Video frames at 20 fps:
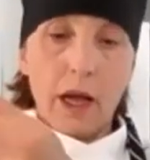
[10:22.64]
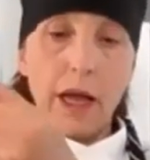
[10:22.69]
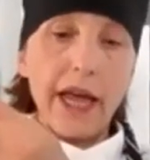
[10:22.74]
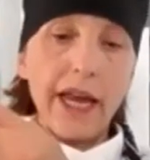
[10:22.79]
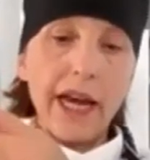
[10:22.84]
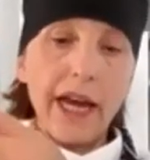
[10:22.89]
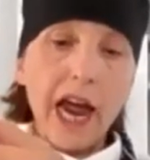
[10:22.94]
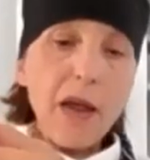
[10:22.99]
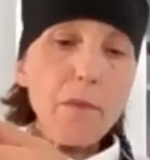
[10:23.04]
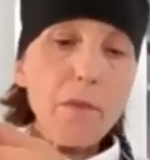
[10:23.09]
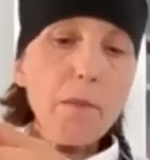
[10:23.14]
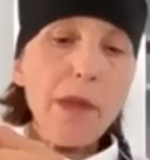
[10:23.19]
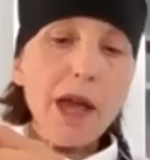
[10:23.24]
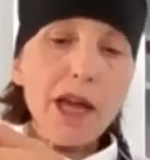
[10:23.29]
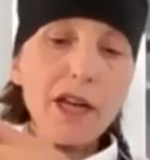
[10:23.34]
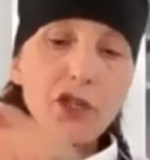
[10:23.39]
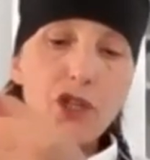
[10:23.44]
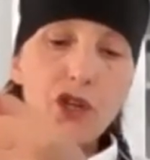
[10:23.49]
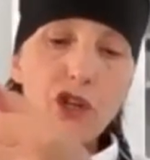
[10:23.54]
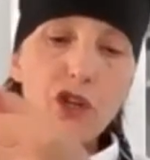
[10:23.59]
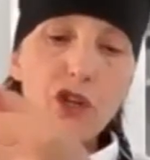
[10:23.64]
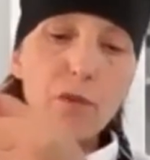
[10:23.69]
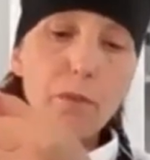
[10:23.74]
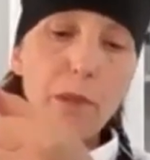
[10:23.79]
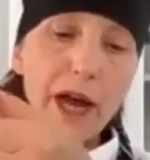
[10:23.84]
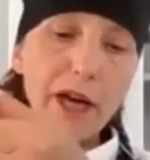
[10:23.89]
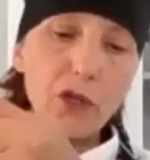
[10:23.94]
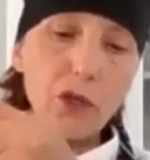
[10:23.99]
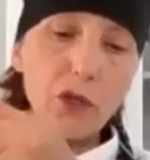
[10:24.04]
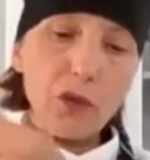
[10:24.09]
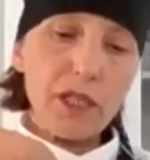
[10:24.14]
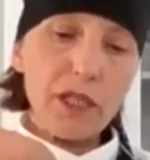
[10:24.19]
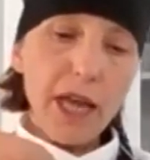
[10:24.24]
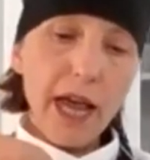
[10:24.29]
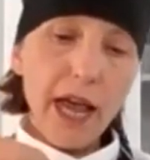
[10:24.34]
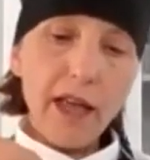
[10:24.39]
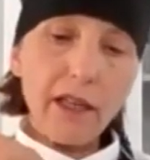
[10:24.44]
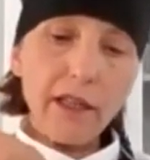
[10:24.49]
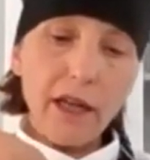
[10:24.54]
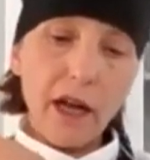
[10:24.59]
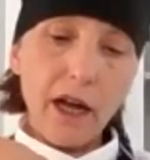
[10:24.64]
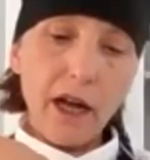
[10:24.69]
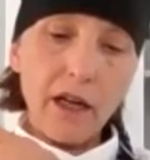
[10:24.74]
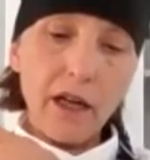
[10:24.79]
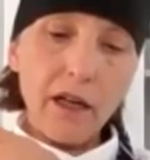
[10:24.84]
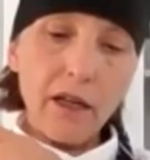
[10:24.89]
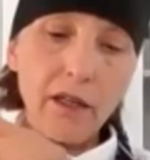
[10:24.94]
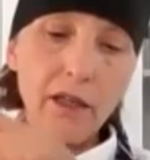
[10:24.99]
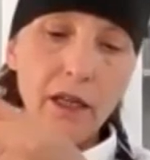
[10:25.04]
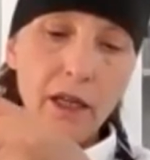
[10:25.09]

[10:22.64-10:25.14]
And I measured my Nutella